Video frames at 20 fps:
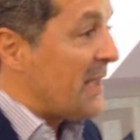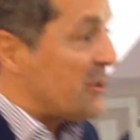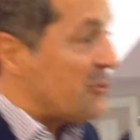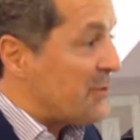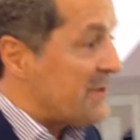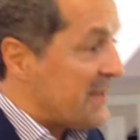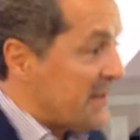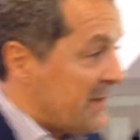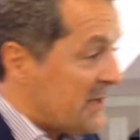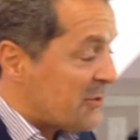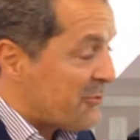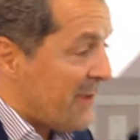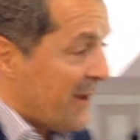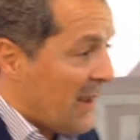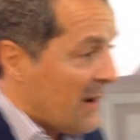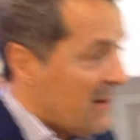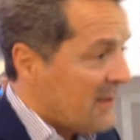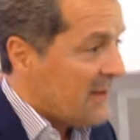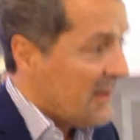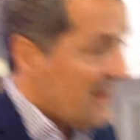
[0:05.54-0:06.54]
countries and
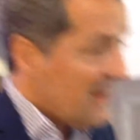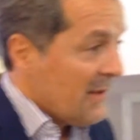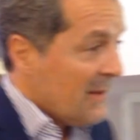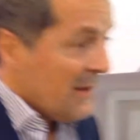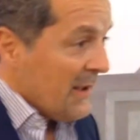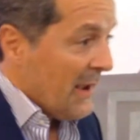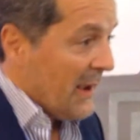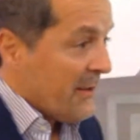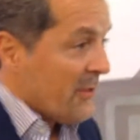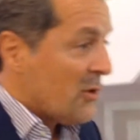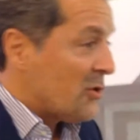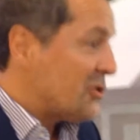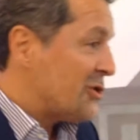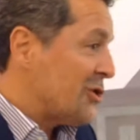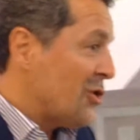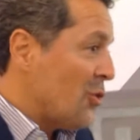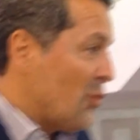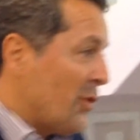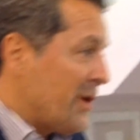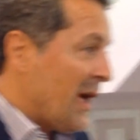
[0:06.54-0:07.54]
Israel. And
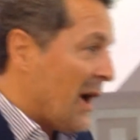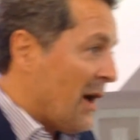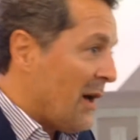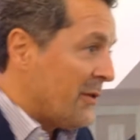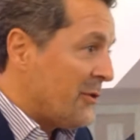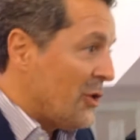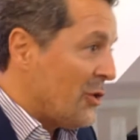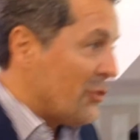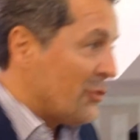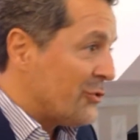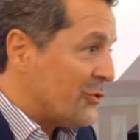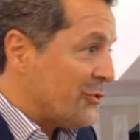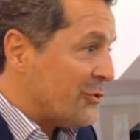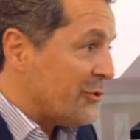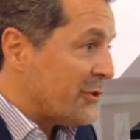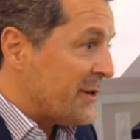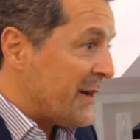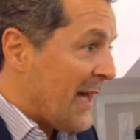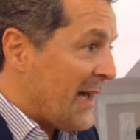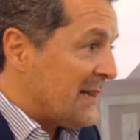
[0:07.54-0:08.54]
also we are known to
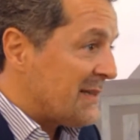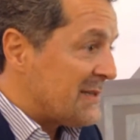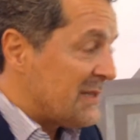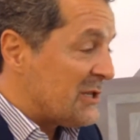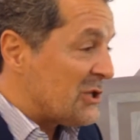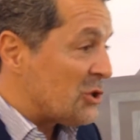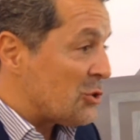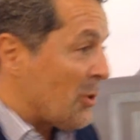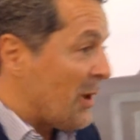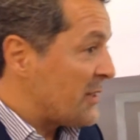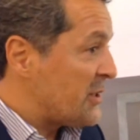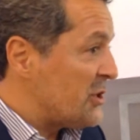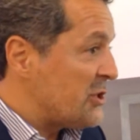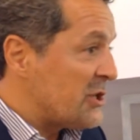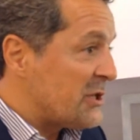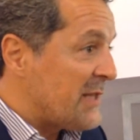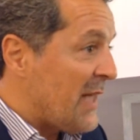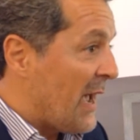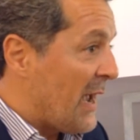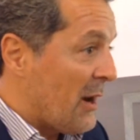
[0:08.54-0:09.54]
organize the
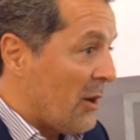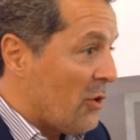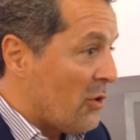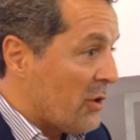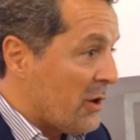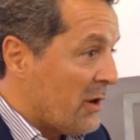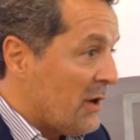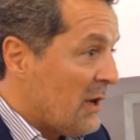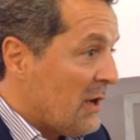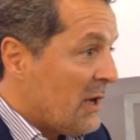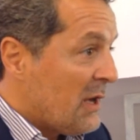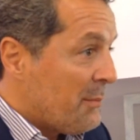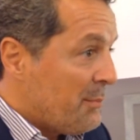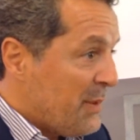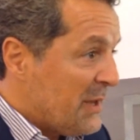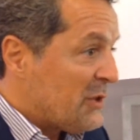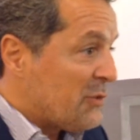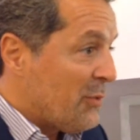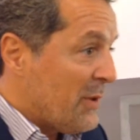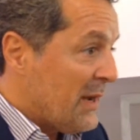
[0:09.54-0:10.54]
strategic dialogue
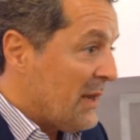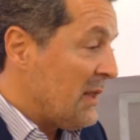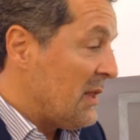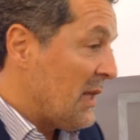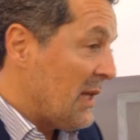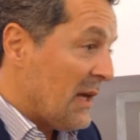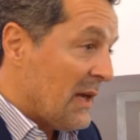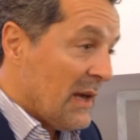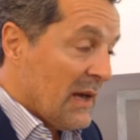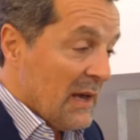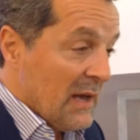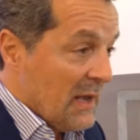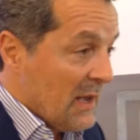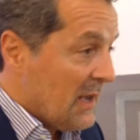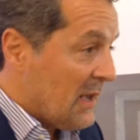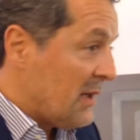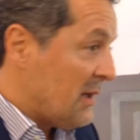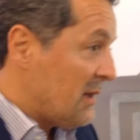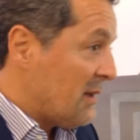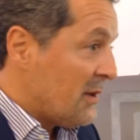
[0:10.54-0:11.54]
between
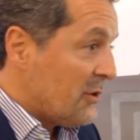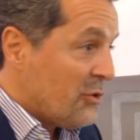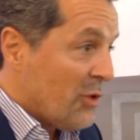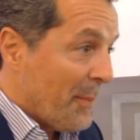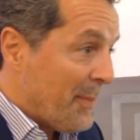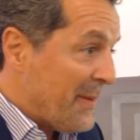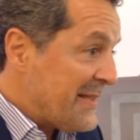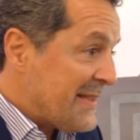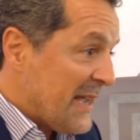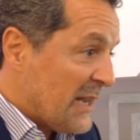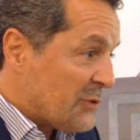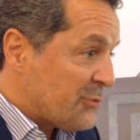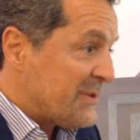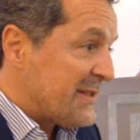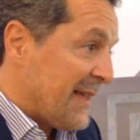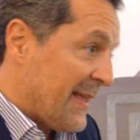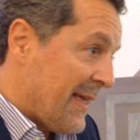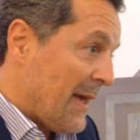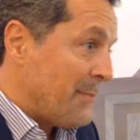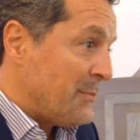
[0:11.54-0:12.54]
European
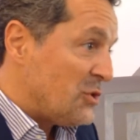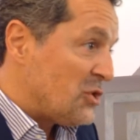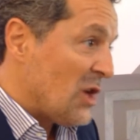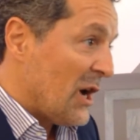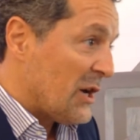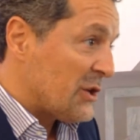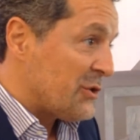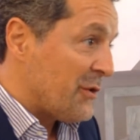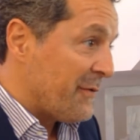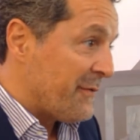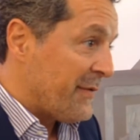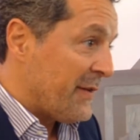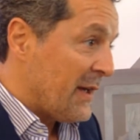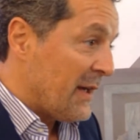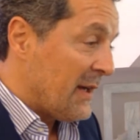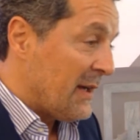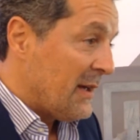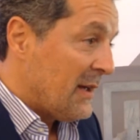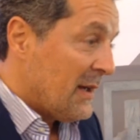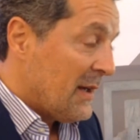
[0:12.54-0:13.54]
countries, and I'm in charge of
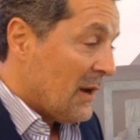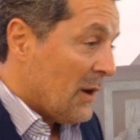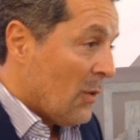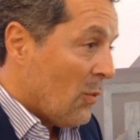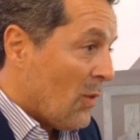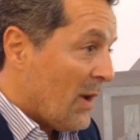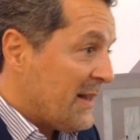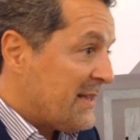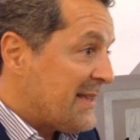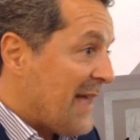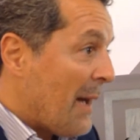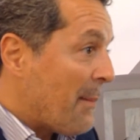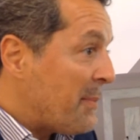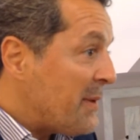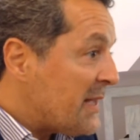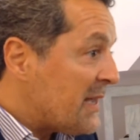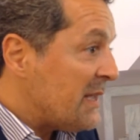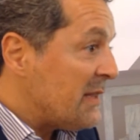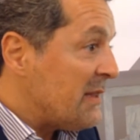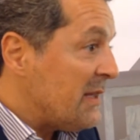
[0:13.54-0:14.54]
what is
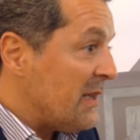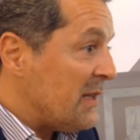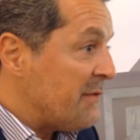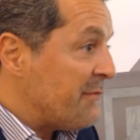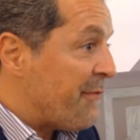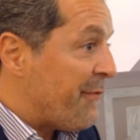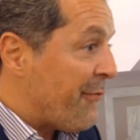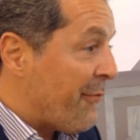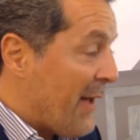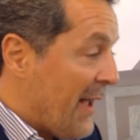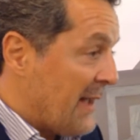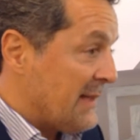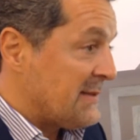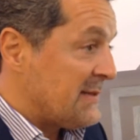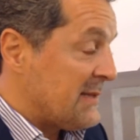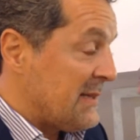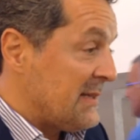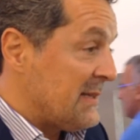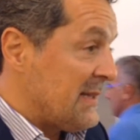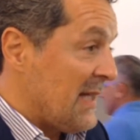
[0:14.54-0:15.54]
happening in
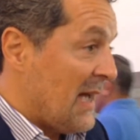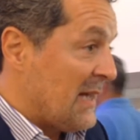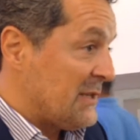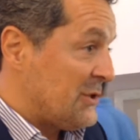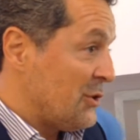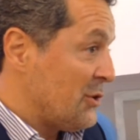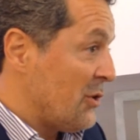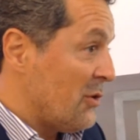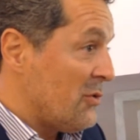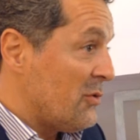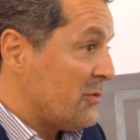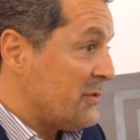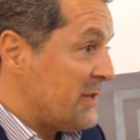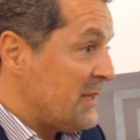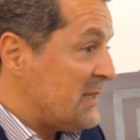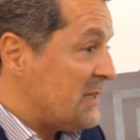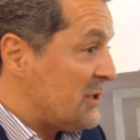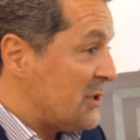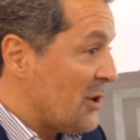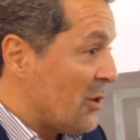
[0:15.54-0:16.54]
France. And as you know,
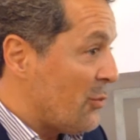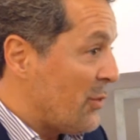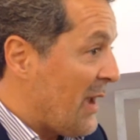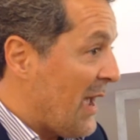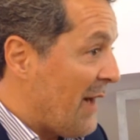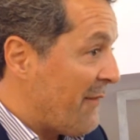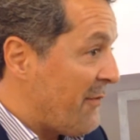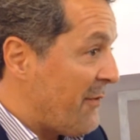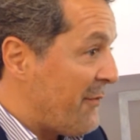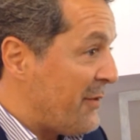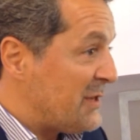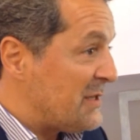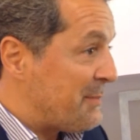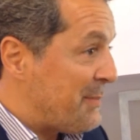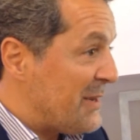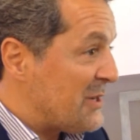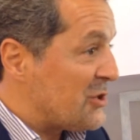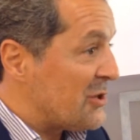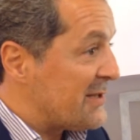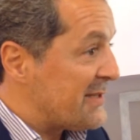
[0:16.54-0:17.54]
this year we have a very
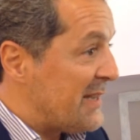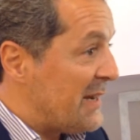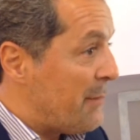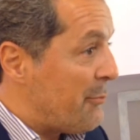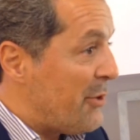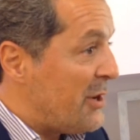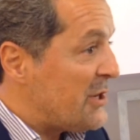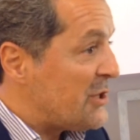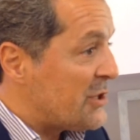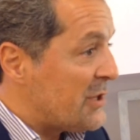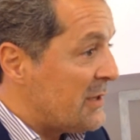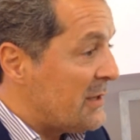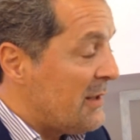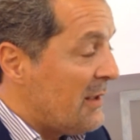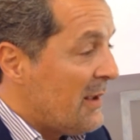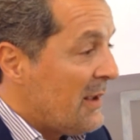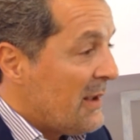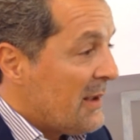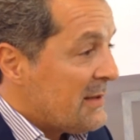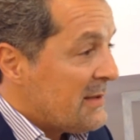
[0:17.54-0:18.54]
special celebration,
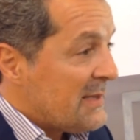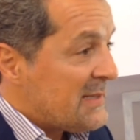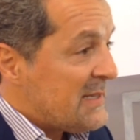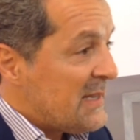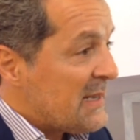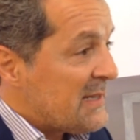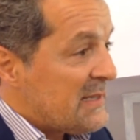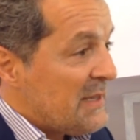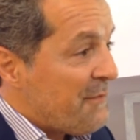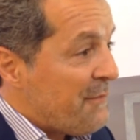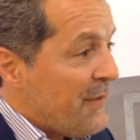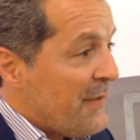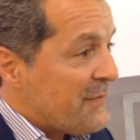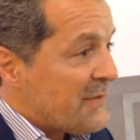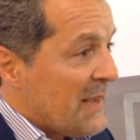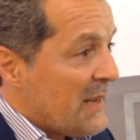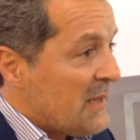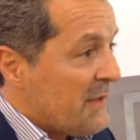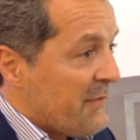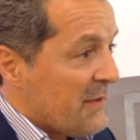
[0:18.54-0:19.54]
the
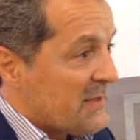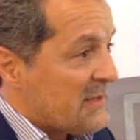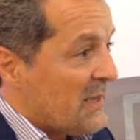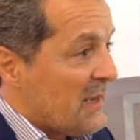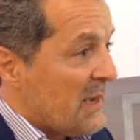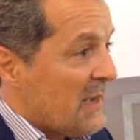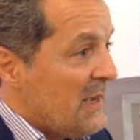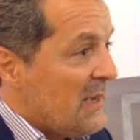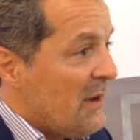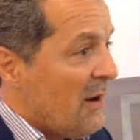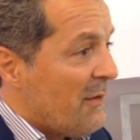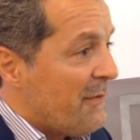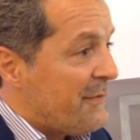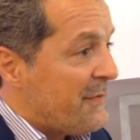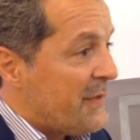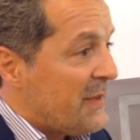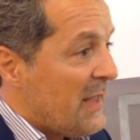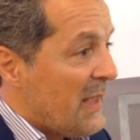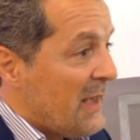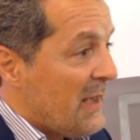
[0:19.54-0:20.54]
65th anniversary of
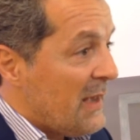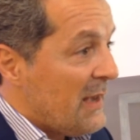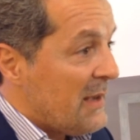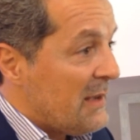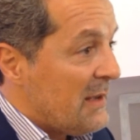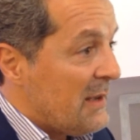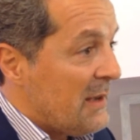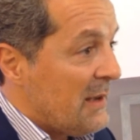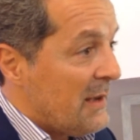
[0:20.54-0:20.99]
the